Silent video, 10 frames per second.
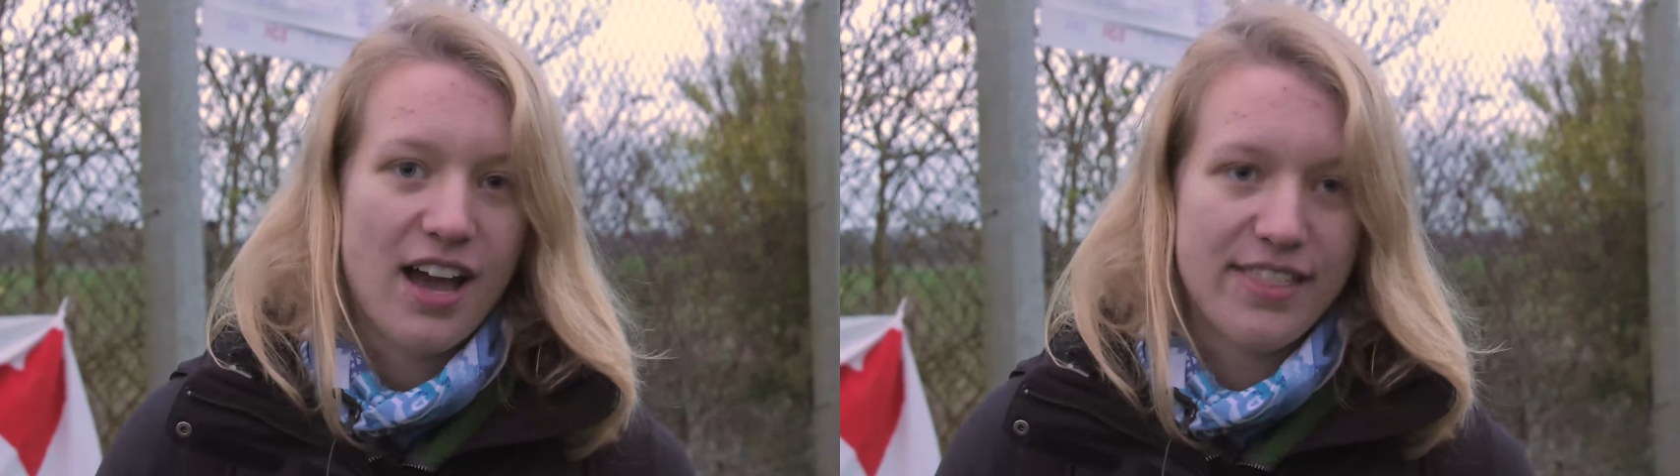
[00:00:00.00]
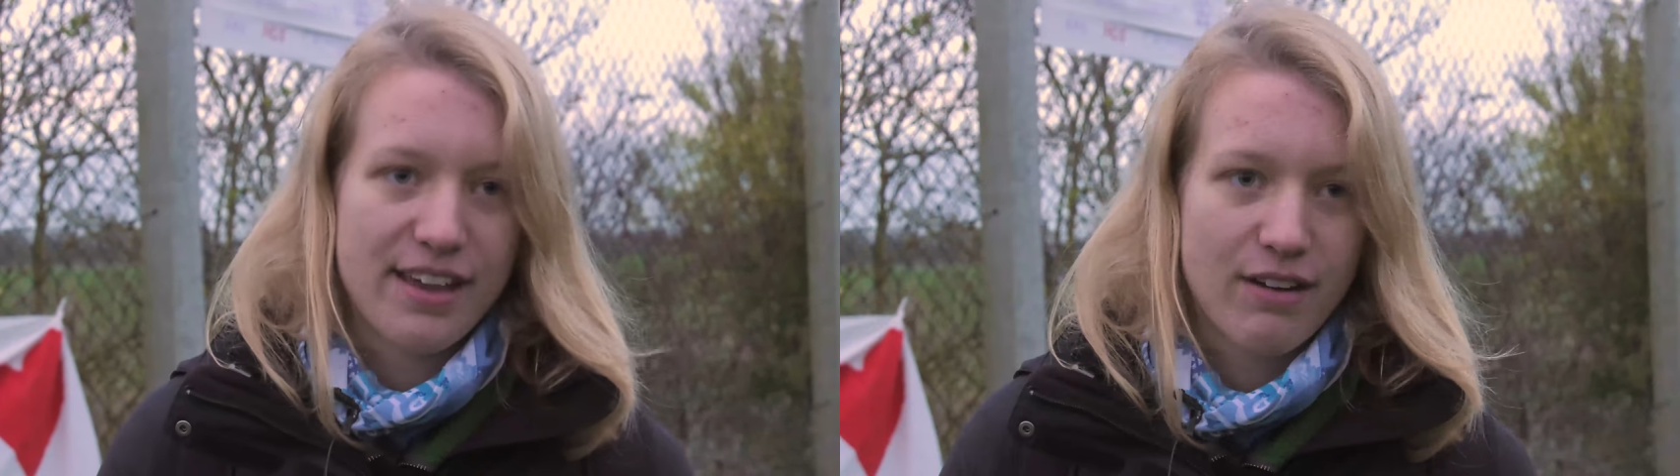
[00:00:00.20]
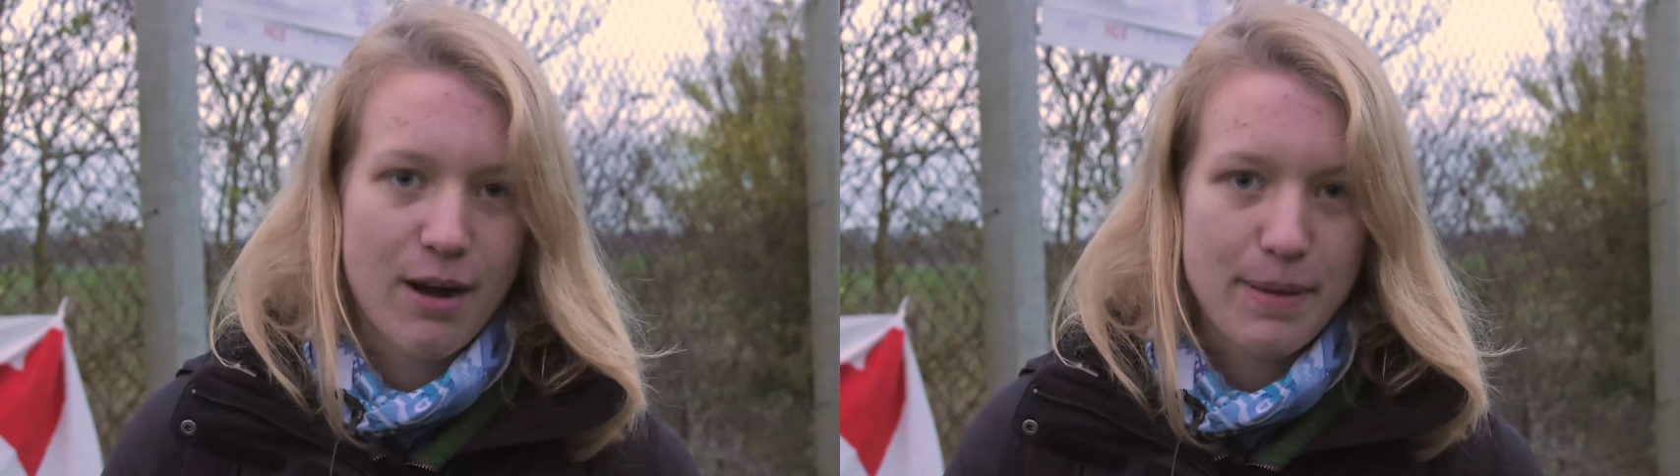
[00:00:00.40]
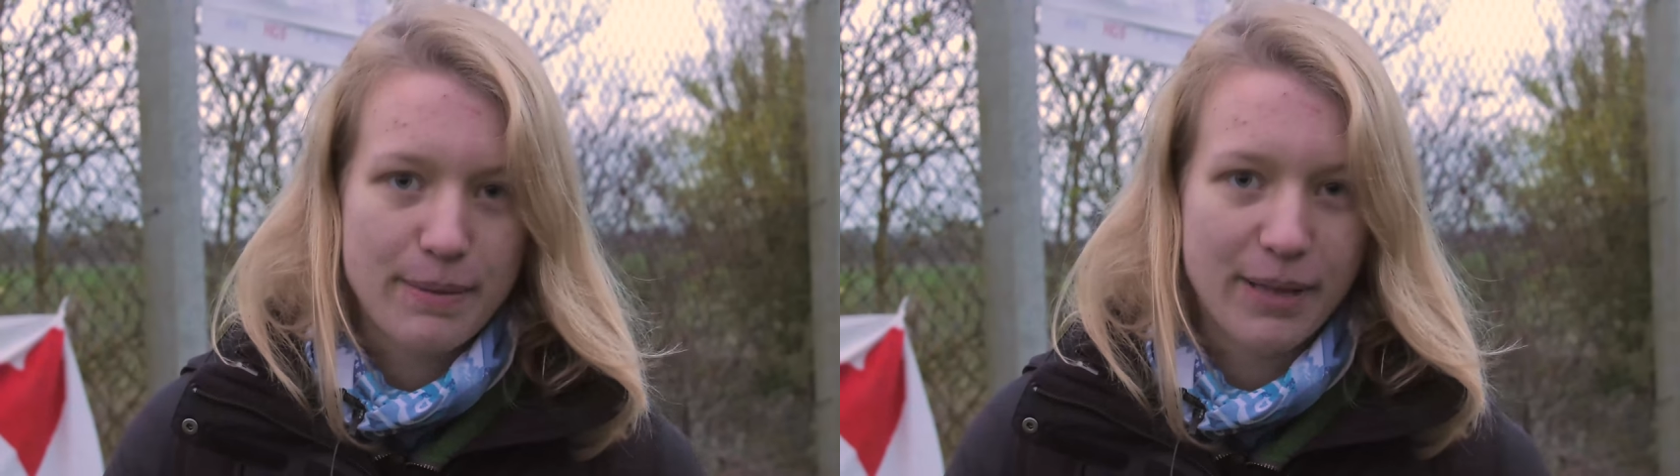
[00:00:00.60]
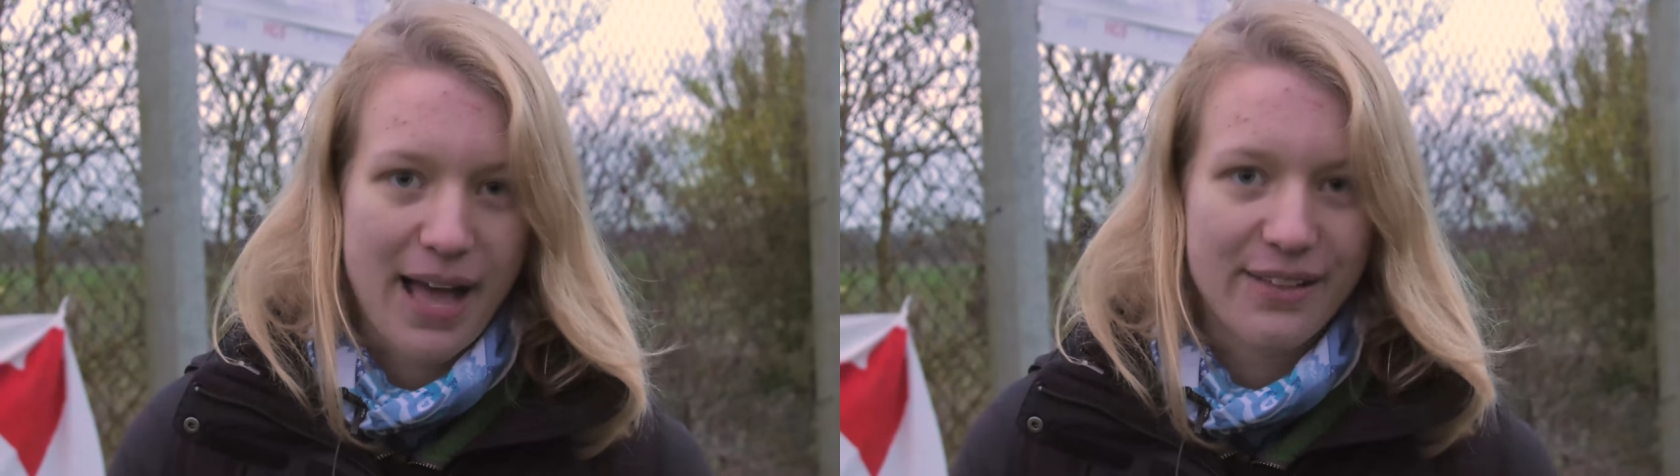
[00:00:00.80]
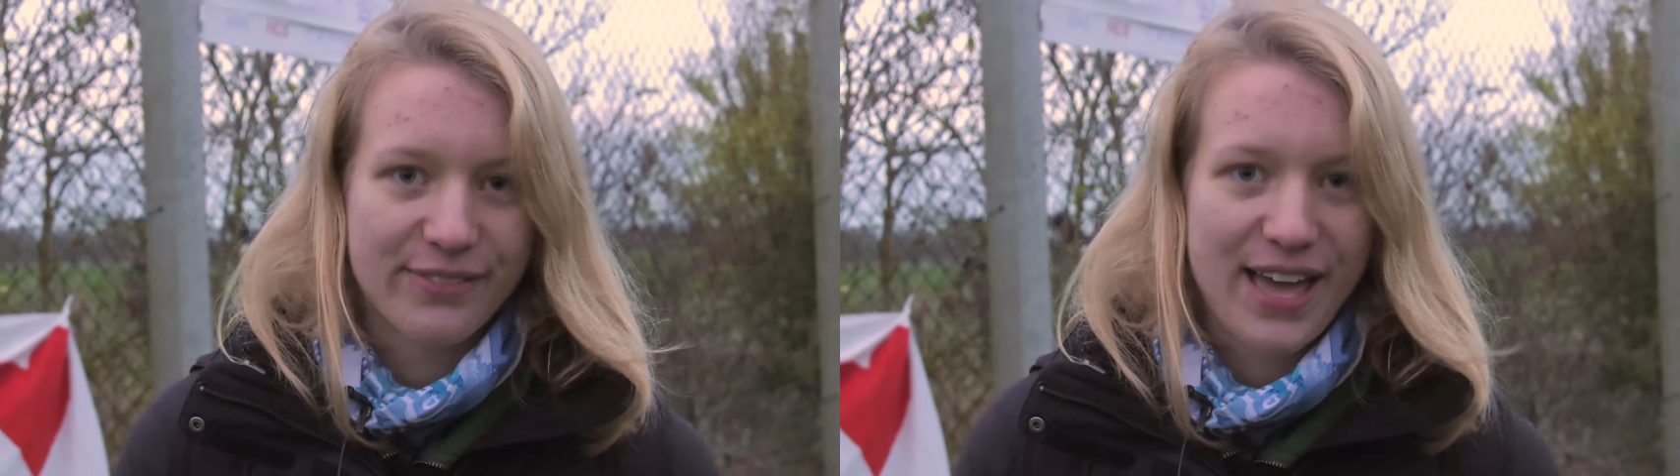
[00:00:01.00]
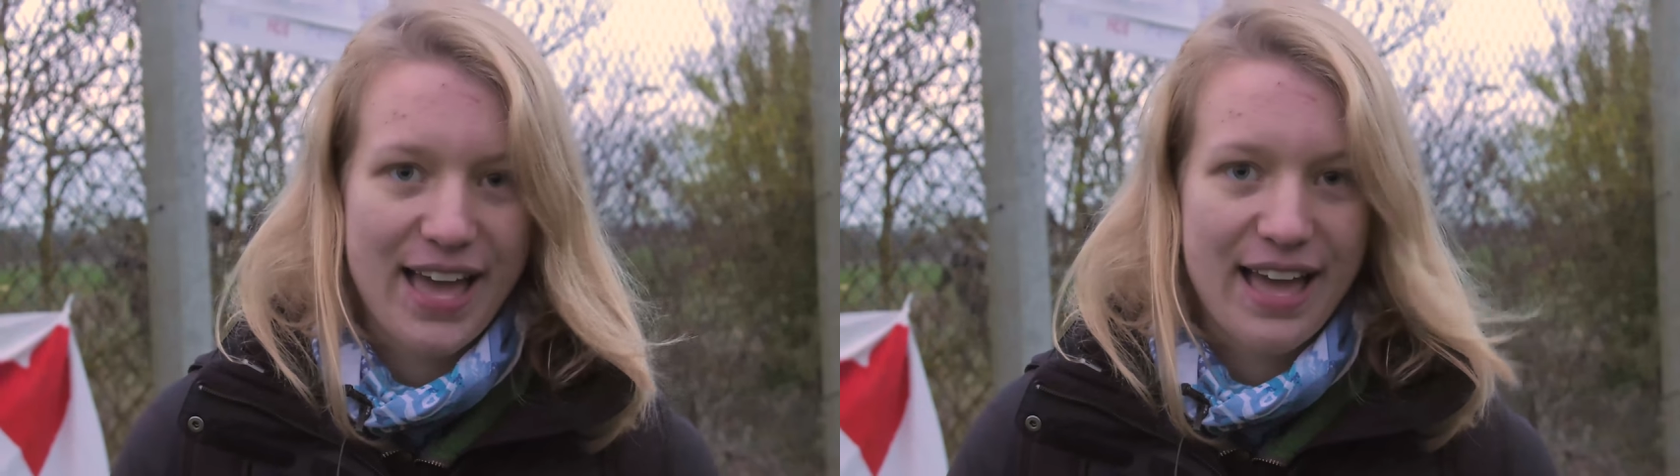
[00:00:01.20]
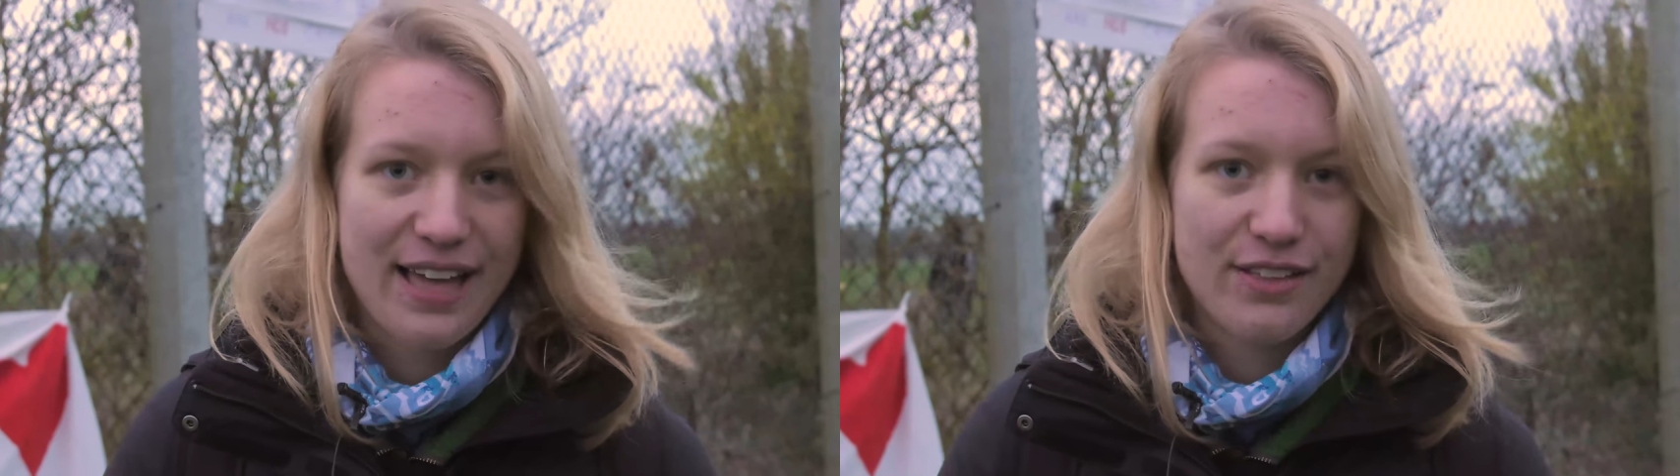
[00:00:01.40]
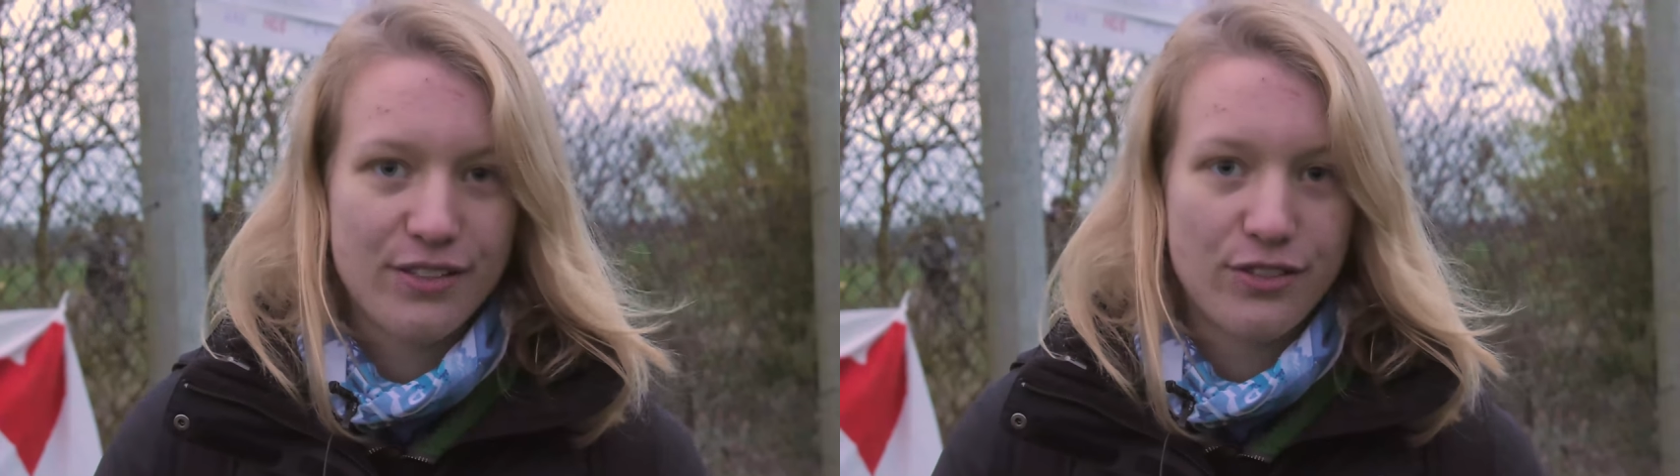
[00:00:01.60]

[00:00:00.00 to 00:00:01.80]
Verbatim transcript: and there are people out there